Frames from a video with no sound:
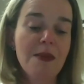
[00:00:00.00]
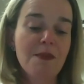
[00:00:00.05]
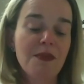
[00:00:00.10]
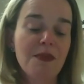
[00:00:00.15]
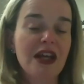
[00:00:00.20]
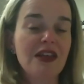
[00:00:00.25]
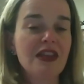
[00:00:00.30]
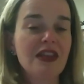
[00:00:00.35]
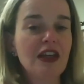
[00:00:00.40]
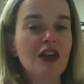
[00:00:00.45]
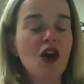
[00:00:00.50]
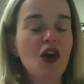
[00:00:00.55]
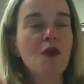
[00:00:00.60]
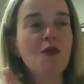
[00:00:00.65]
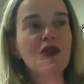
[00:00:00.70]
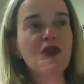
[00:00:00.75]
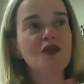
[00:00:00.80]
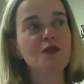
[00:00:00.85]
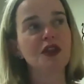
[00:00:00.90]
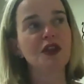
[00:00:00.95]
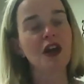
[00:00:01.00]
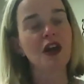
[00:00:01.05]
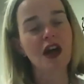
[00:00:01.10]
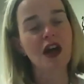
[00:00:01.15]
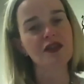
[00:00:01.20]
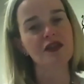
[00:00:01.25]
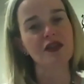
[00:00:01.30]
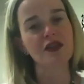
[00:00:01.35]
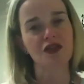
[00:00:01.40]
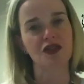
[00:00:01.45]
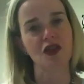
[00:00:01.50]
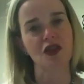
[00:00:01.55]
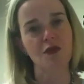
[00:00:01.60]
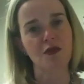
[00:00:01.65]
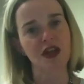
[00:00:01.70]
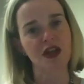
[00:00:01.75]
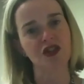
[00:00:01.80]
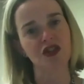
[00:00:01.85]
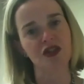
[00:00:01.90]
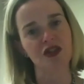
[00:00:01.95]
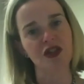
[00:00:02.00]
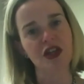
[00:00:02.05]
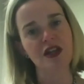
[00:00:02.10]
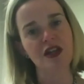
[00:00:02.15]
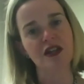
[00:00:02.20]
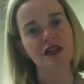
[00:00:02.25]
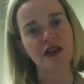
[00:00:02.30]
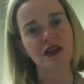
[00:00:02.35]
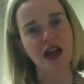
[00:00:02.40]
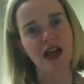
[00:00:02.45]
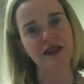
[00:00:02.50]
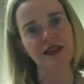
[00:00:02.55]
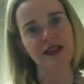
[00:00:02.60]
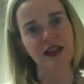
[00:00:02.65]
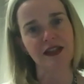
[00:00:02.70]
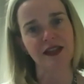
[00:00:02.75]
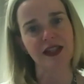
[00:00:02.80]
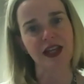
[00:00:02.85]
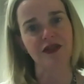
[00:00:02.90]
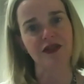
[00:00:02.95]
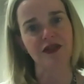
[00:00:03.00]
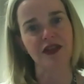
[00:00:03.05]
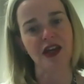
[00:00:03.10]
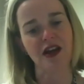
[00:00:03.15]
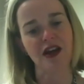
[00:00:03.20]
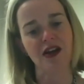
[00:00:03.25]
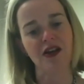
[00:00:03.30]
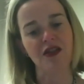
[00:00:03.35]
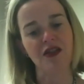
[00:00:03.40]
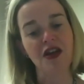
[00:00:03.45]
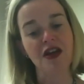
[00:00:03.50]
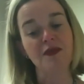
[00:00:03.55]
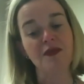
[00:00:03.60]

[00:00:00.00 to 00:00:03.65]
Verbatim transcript: But I think almost because there's so much nonsense out there,